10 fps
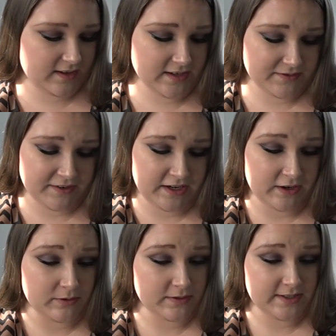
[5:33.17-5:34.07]
this
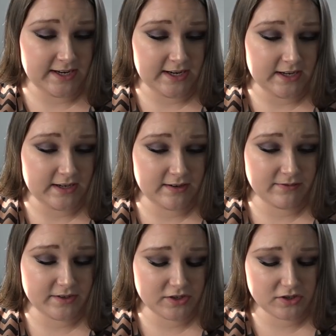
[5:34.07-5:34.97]
video is taking a
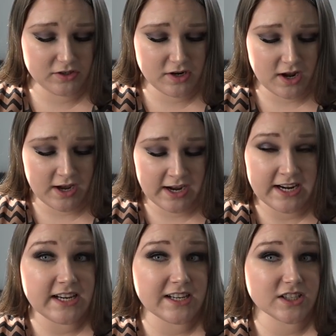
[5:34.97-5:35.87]
different turn.
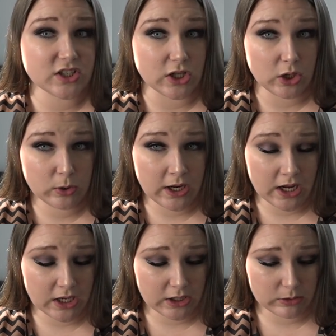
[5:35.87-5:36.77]
I need to slow
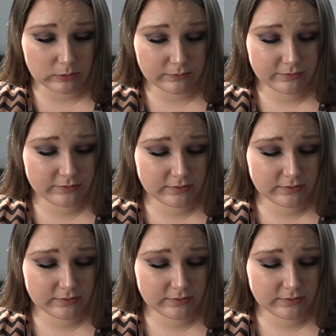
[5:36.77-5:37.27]
down.